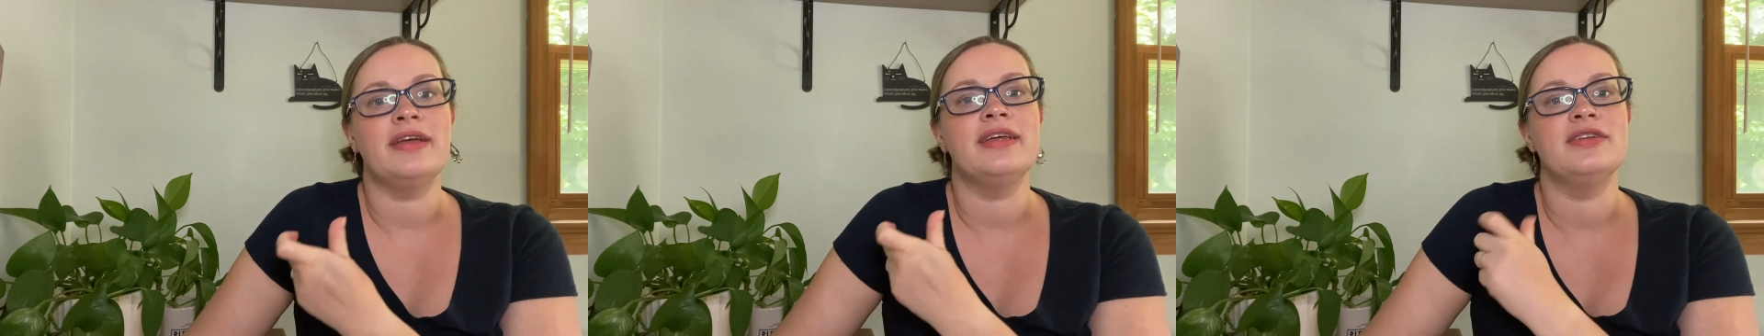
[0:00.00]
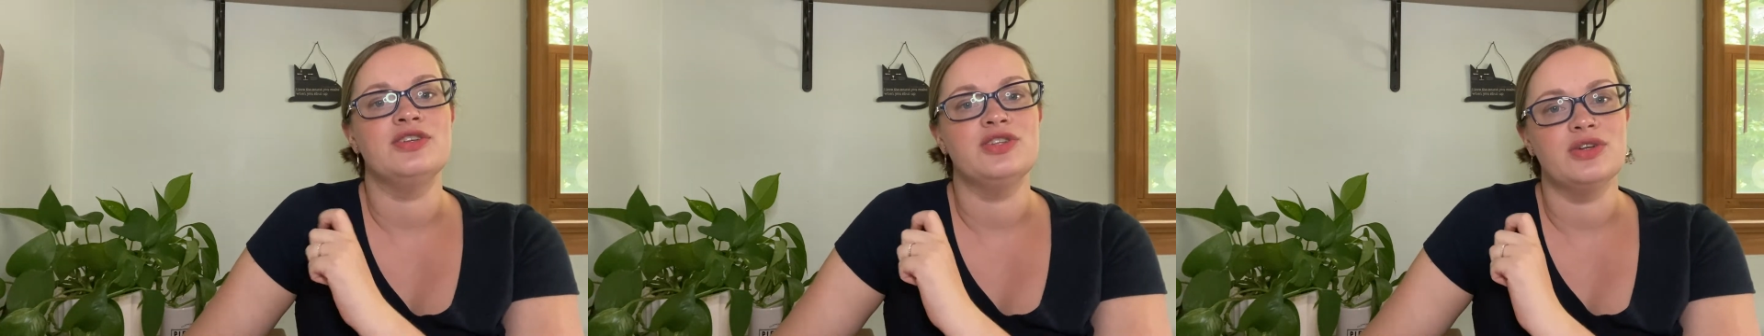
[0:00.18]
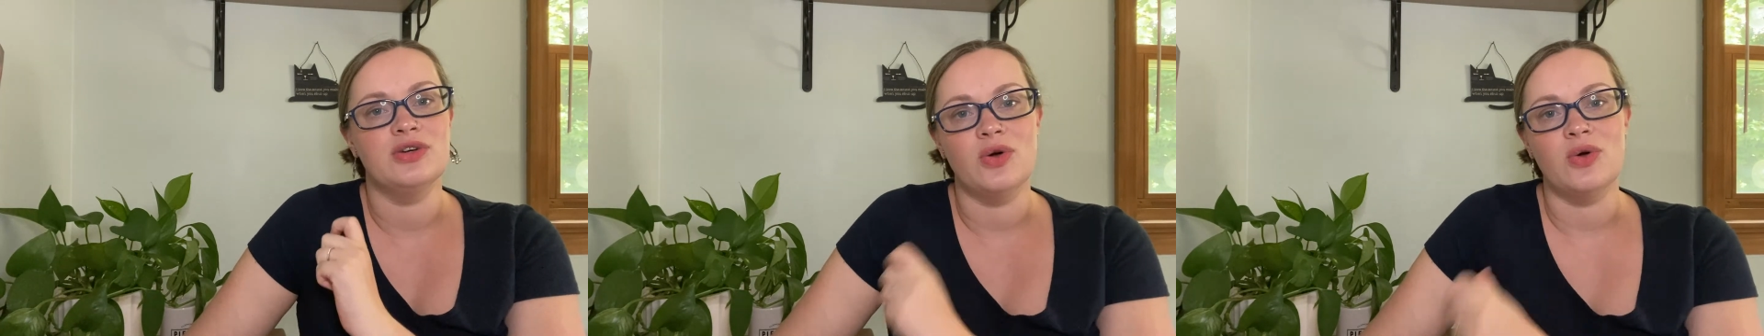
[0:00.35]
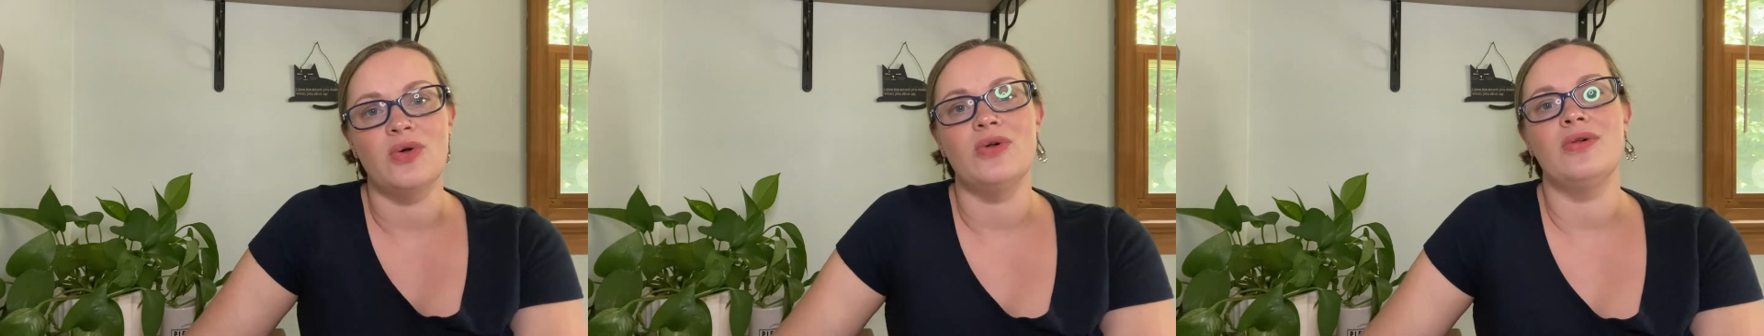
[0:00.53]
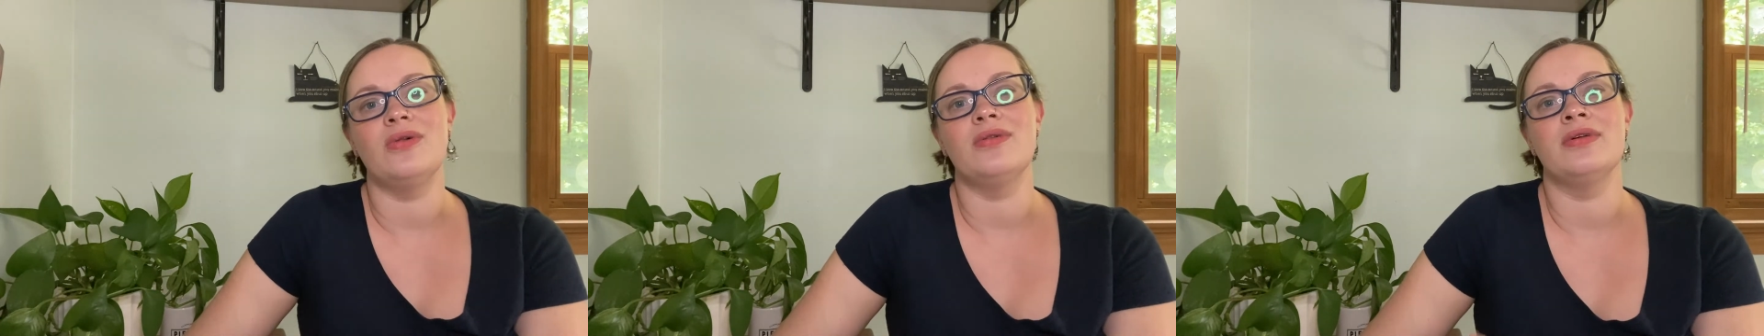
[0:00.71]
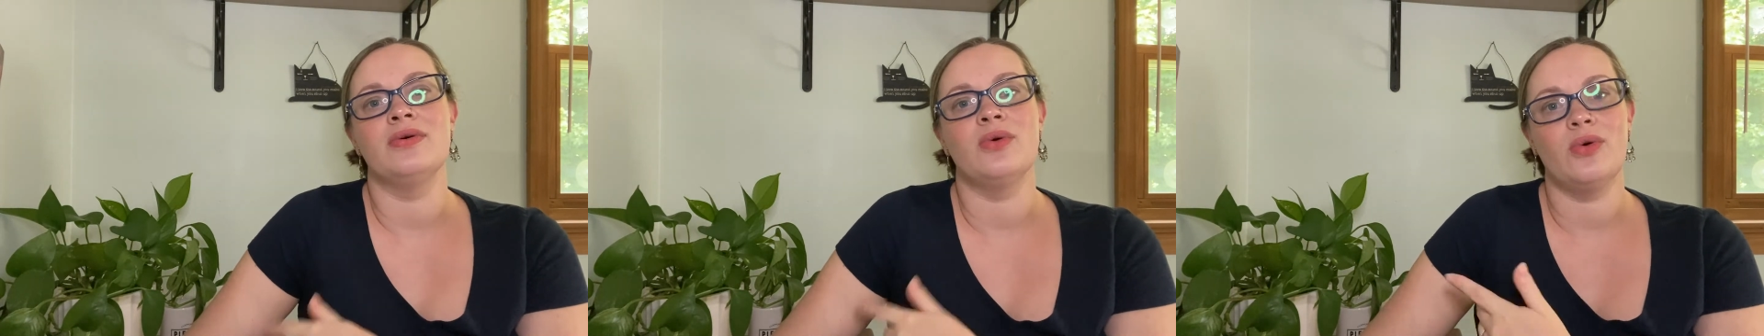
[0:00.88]
into
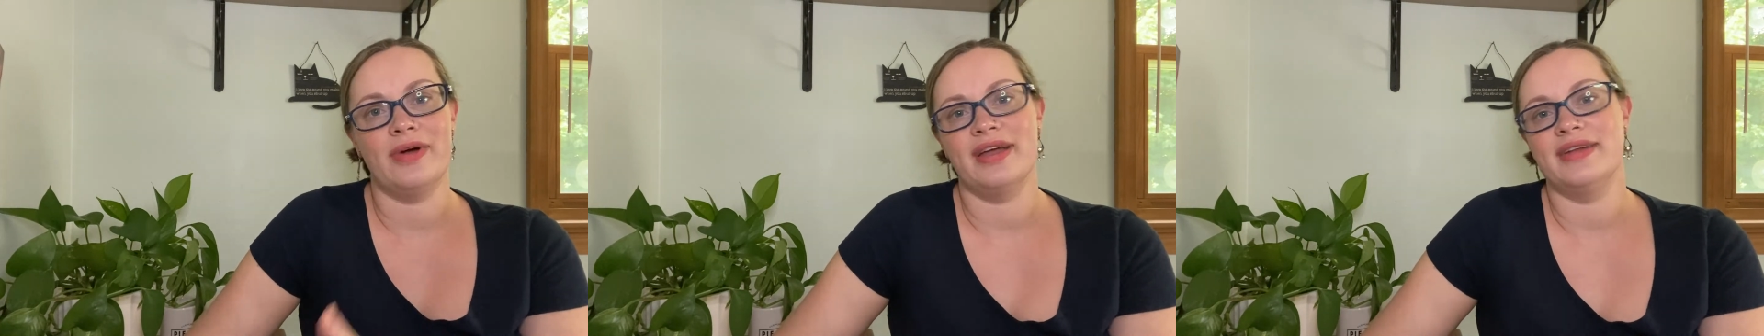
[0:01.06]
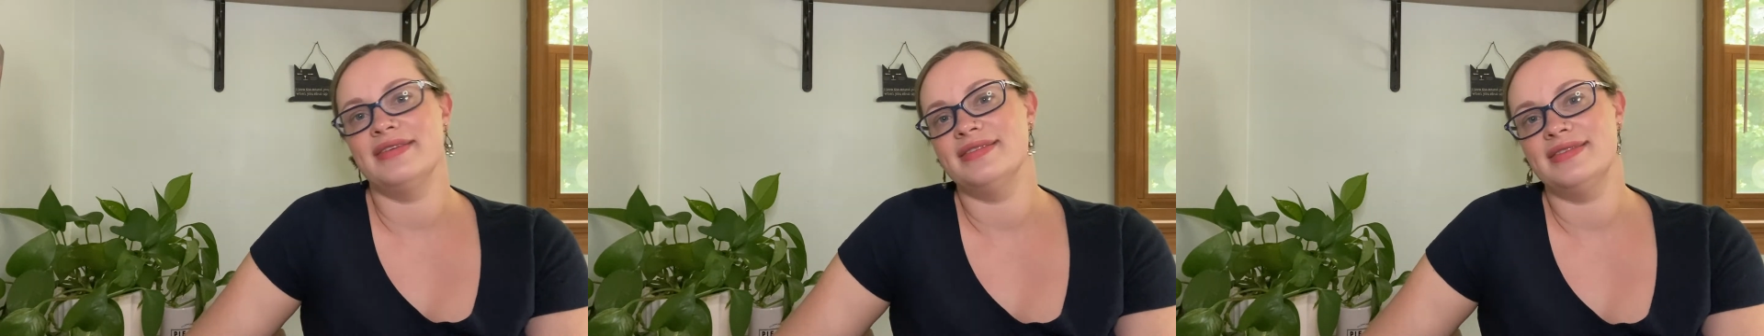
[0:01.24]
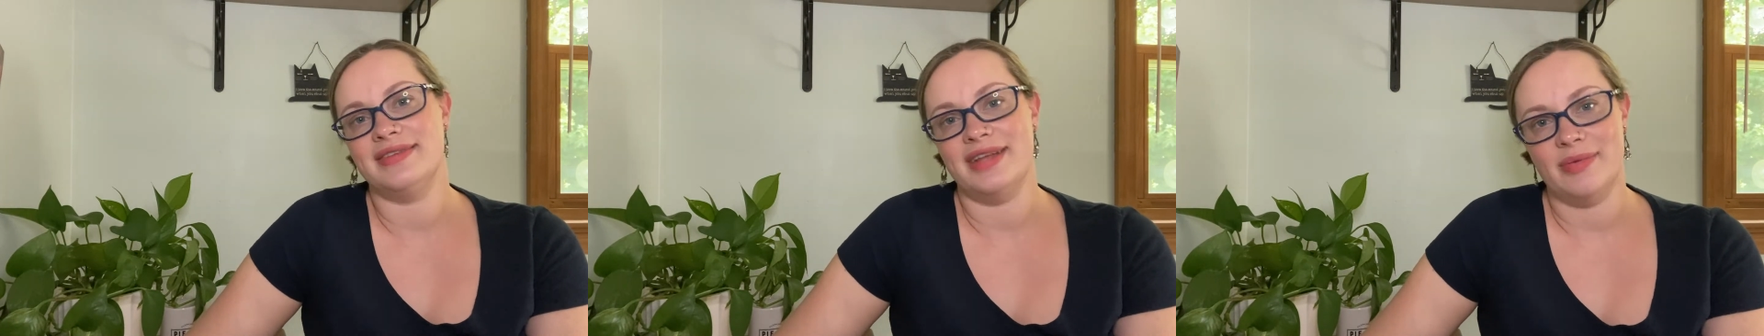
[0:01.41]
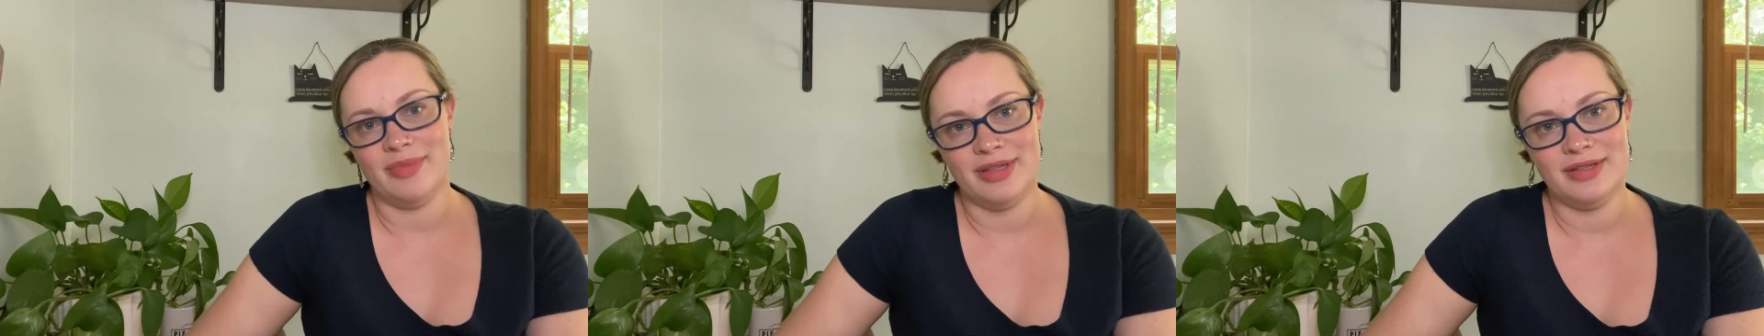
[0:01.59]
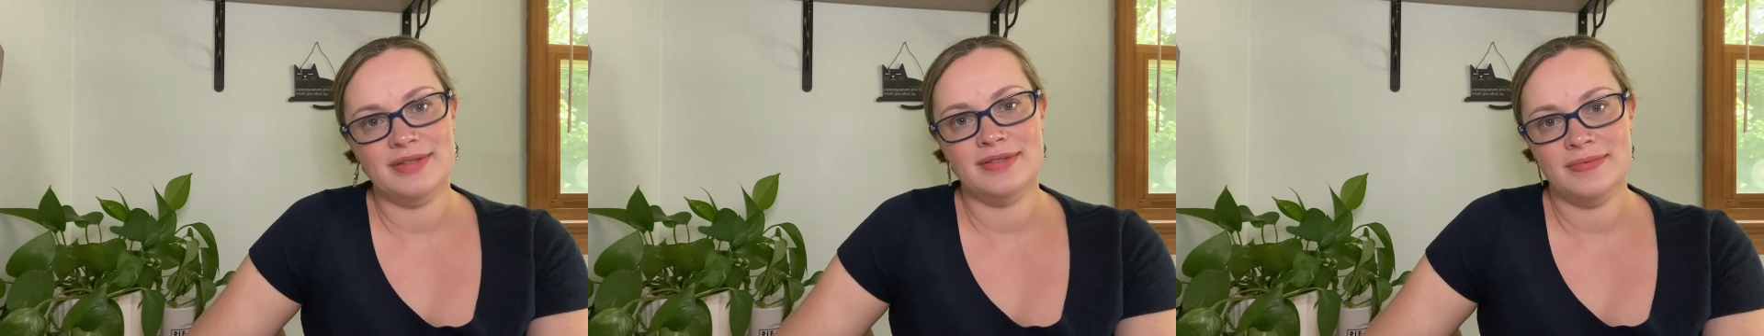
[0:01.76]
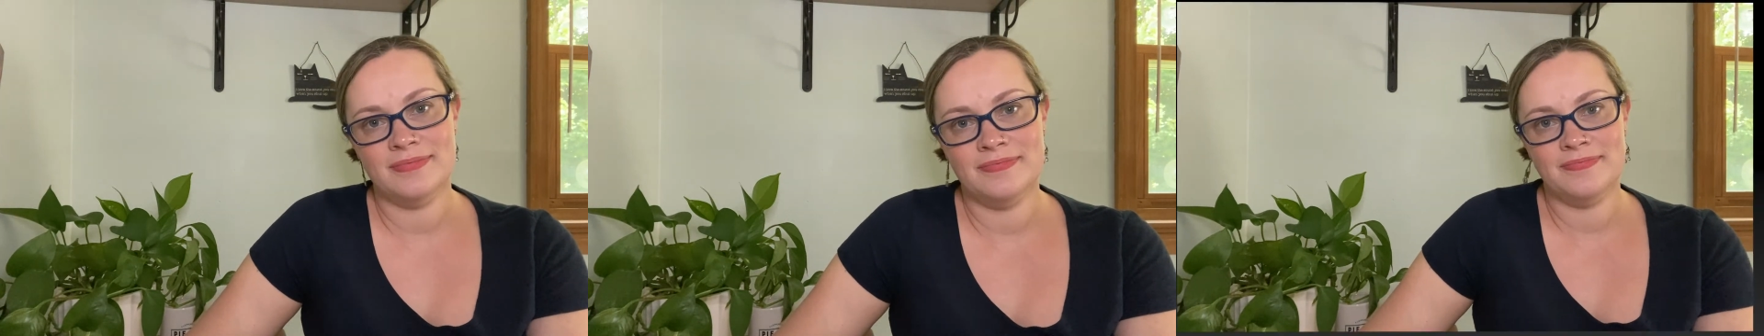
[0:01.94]
goal-oriented statements.